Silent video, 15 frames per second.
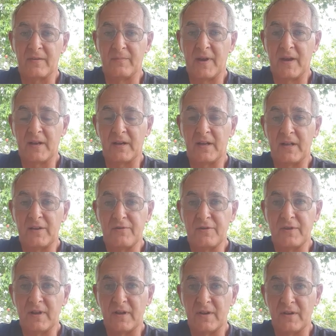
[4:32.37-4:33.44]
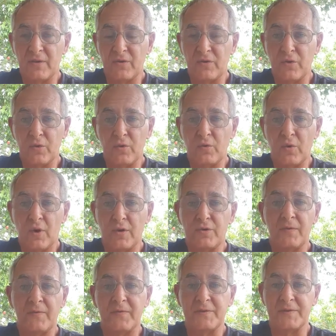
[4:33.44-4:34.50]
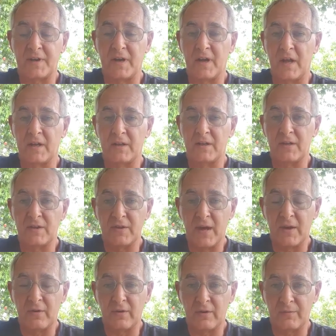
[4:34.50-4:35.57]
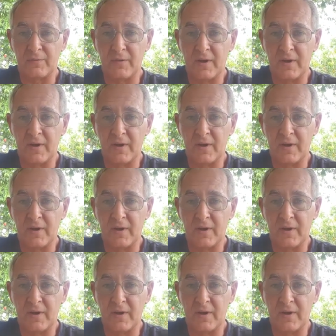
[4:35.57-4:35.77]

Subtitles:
the amount of clearing that you do on your physicality, that'll